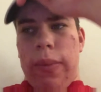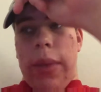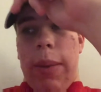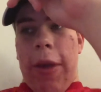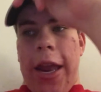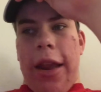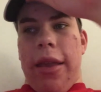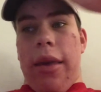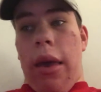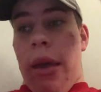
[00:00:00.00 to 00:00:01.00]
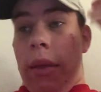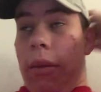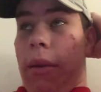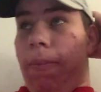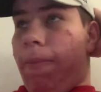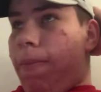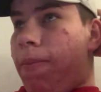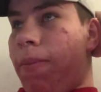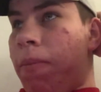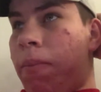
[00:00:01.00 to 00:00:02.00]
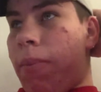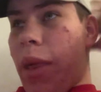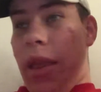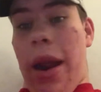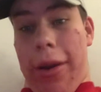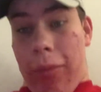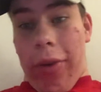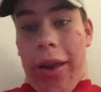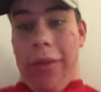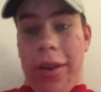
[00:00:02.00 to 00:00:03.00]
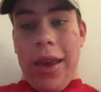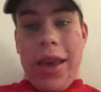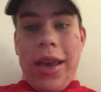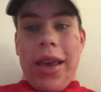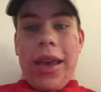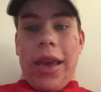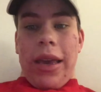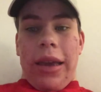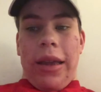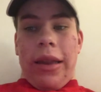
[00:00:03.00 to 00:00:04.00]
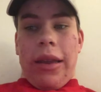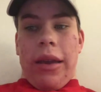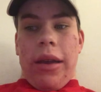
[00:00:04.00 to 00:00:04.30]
they made it to the second round. And